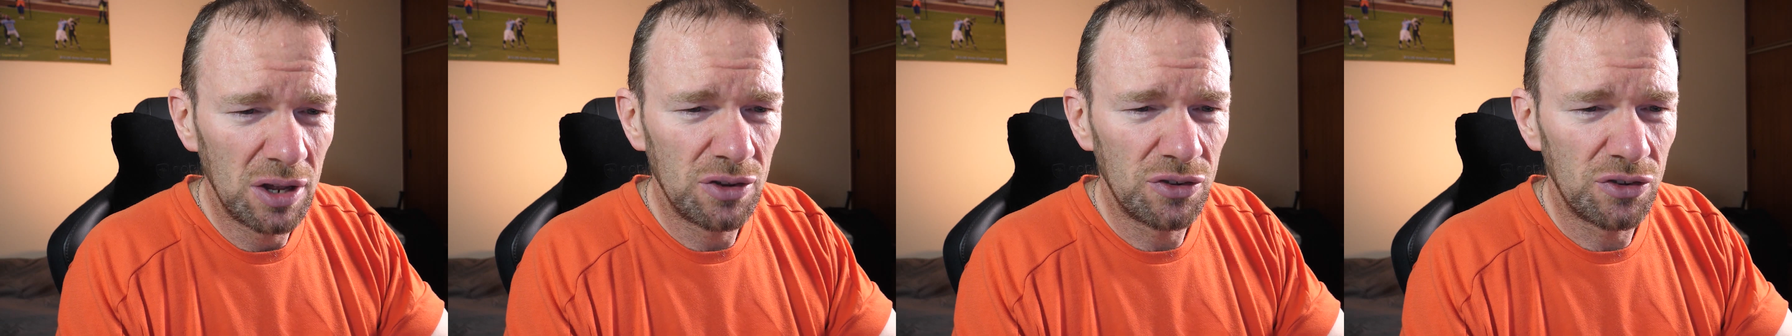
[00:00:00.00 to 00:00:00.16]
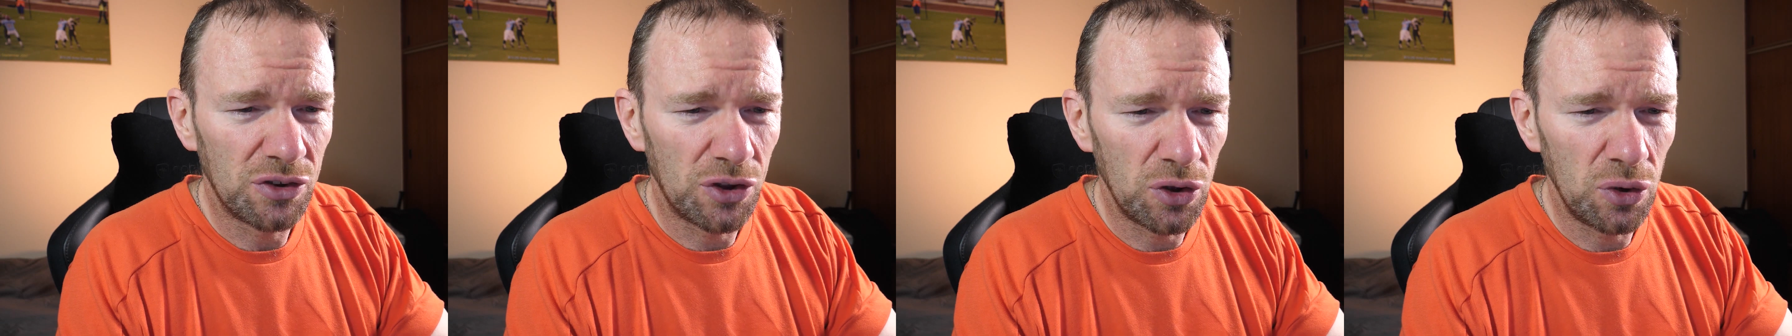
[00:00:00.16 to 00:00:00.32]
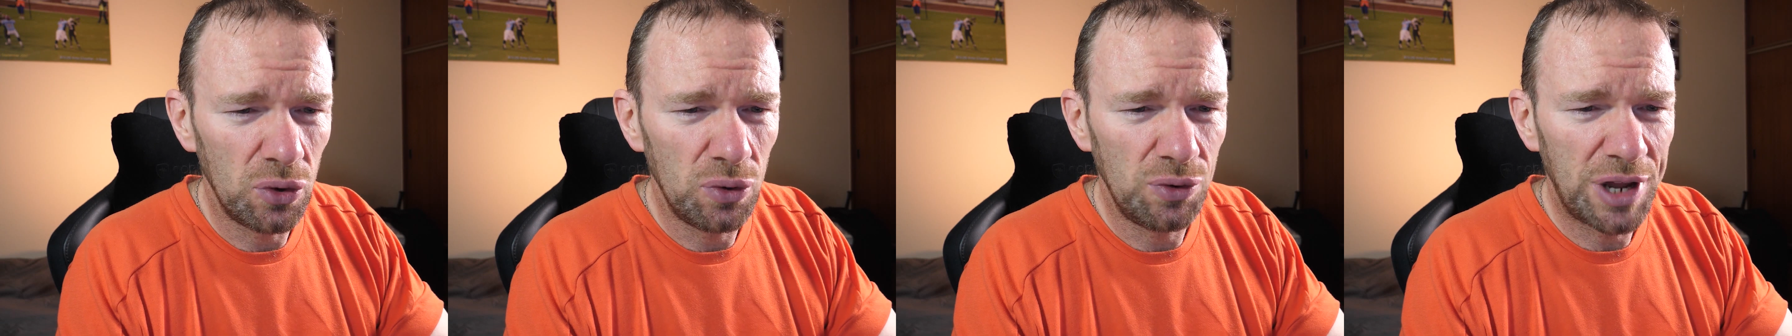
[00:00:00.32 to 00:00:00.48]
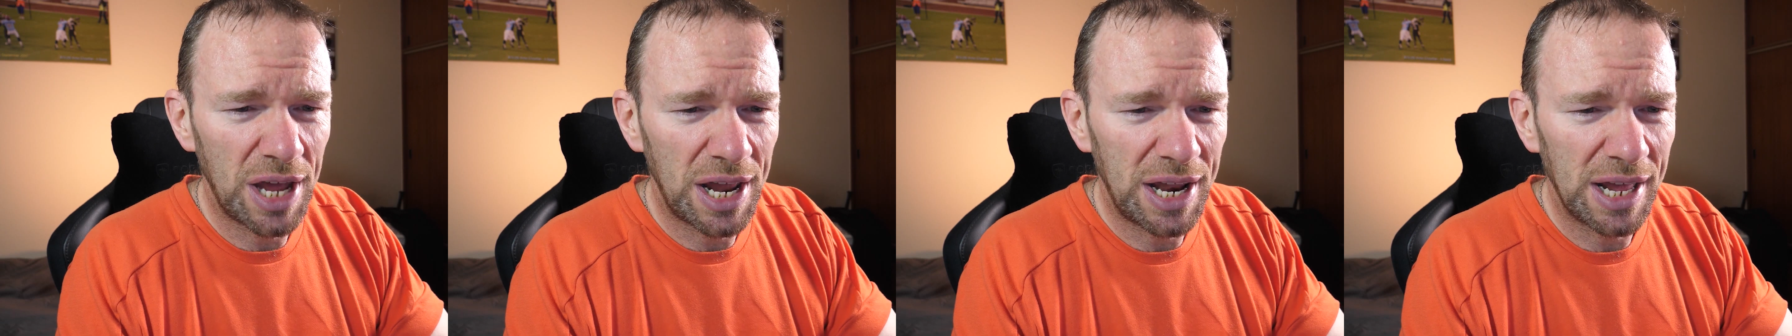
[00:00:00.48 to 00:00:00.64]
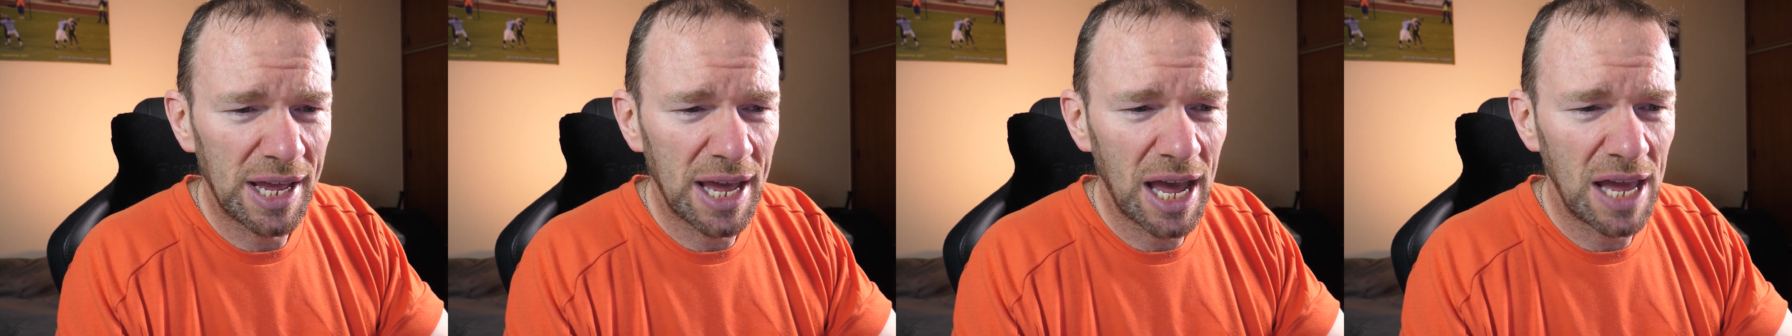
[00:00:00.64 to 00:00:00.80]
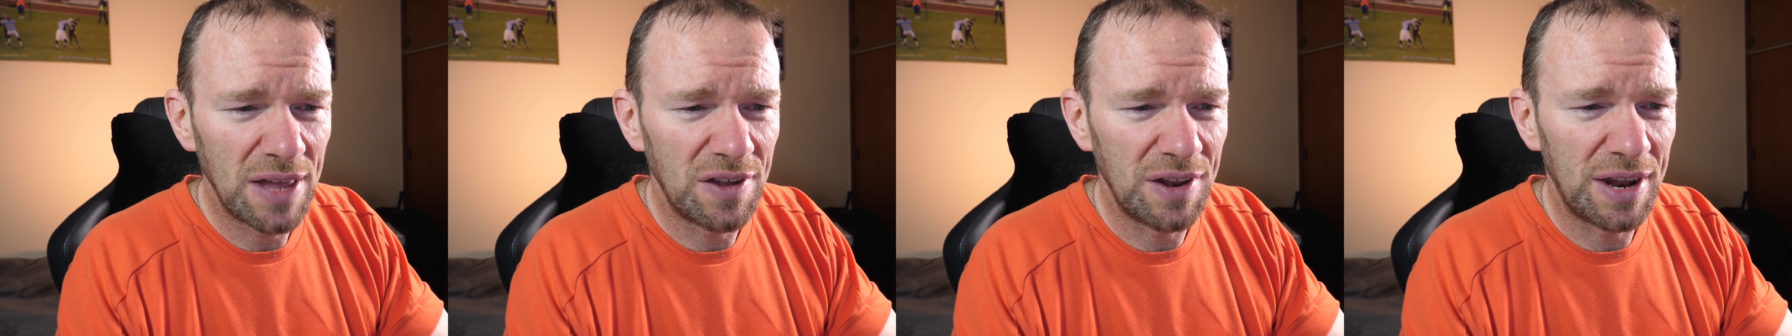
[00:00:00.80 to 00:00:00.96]
2
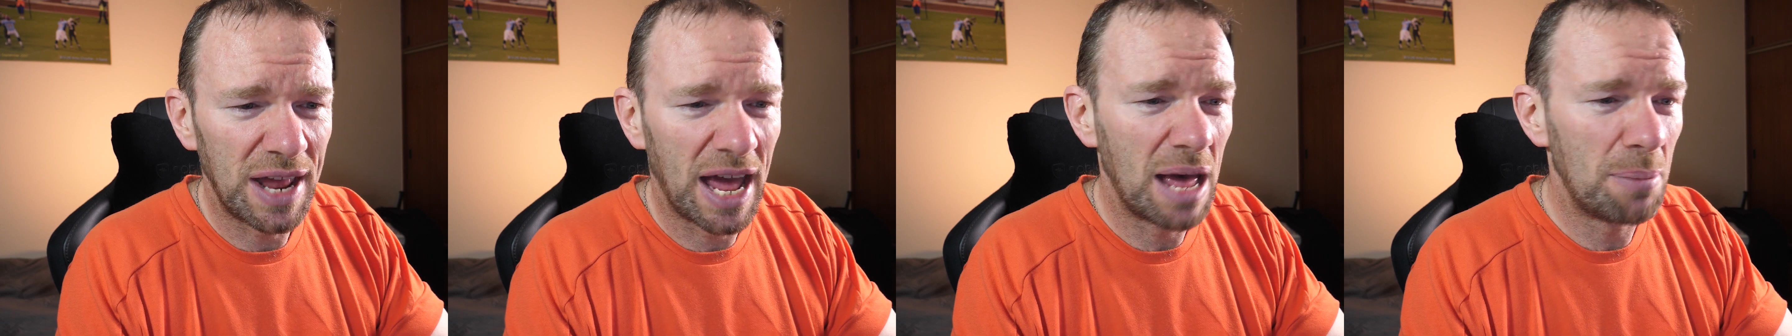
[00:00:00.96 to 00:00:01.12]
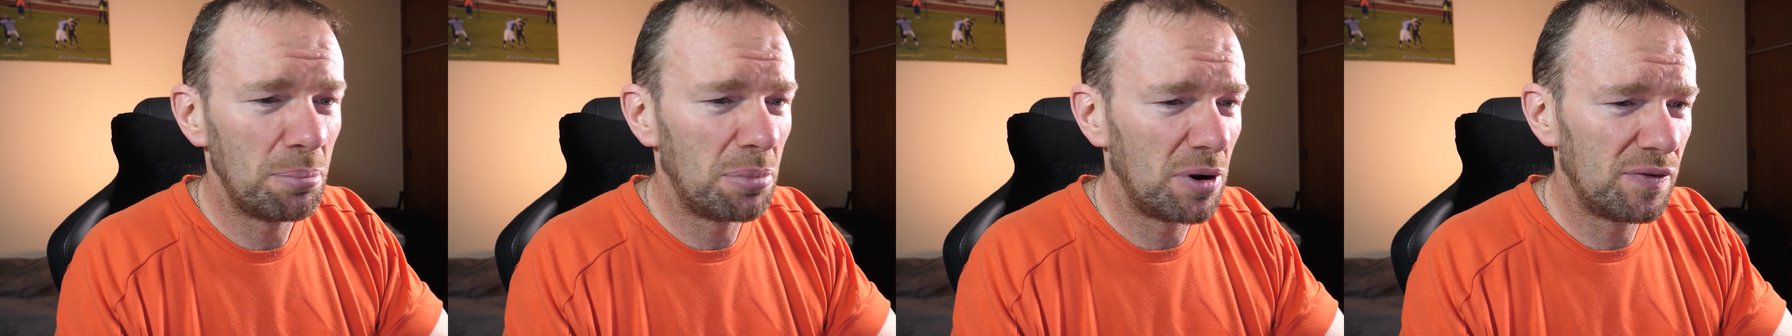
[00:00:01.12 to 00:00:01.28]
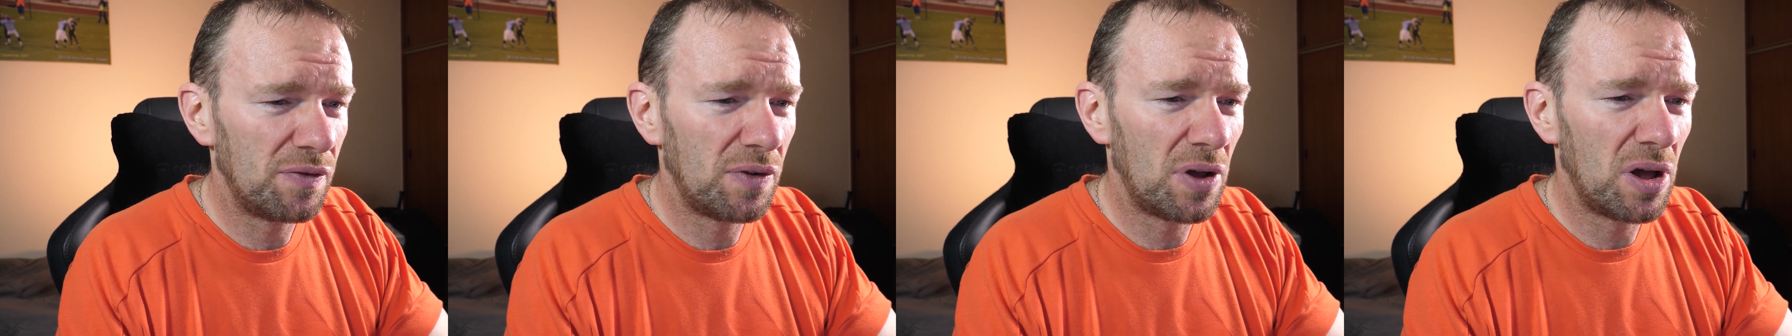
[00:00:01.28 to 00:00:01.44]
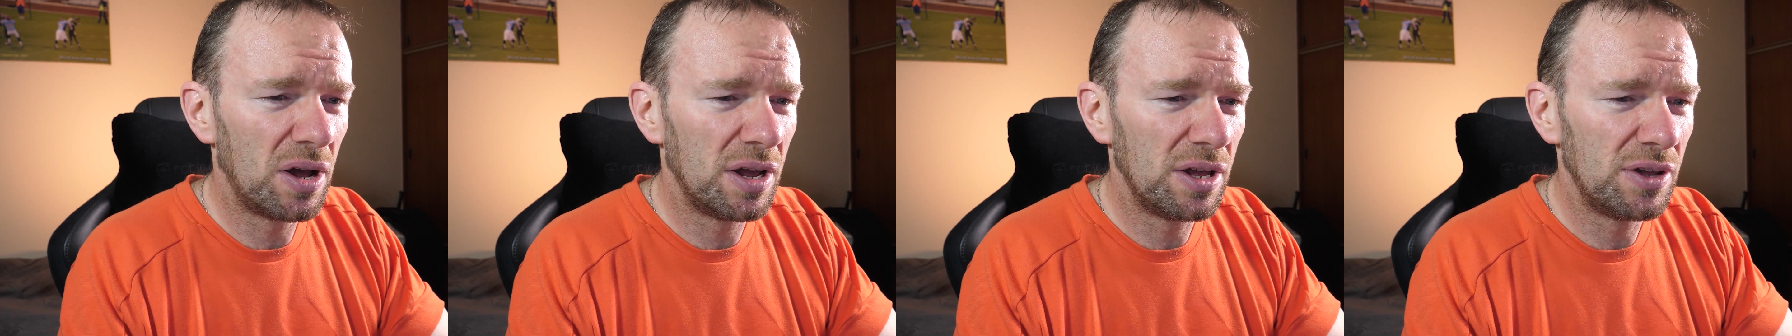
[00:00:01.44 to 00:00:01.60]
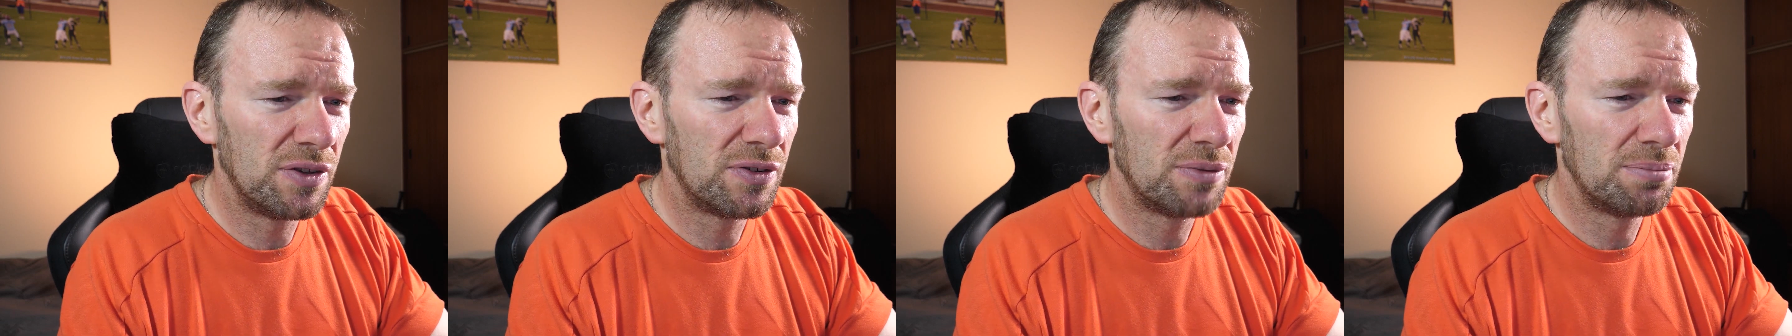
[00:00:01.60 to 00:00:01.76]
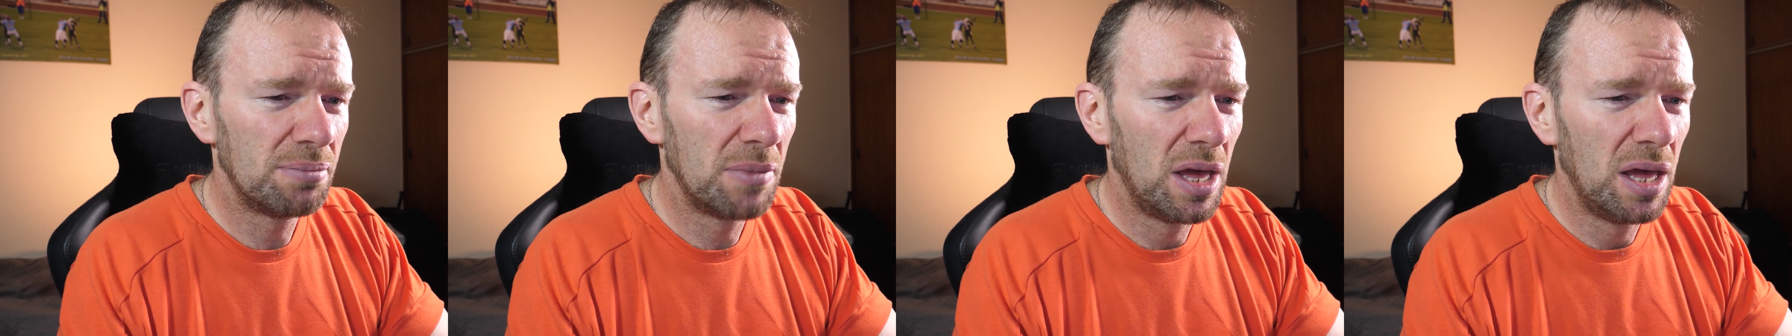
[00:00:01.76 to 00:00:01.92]
dedicated
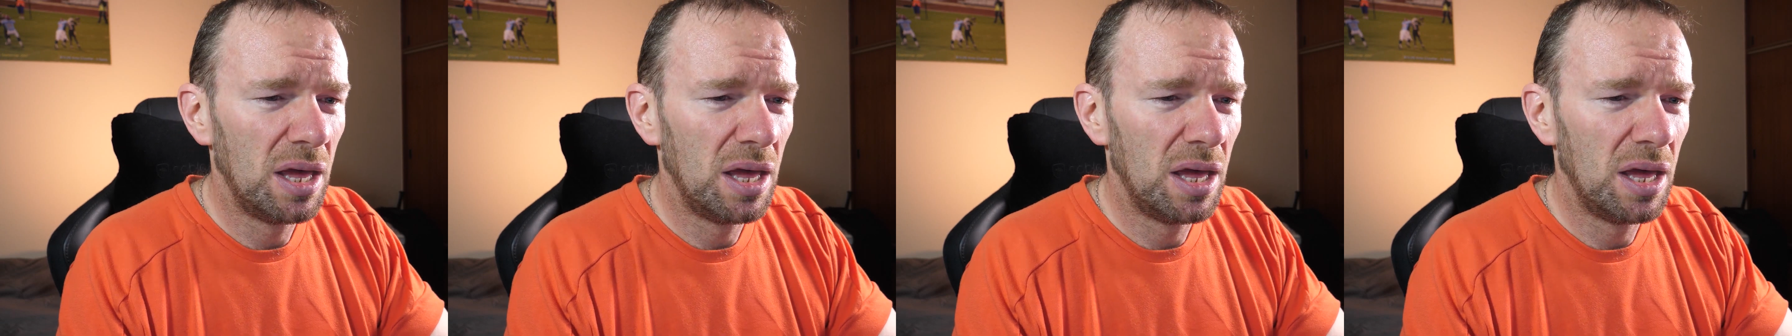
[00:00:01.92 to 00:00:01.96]
amplifiers.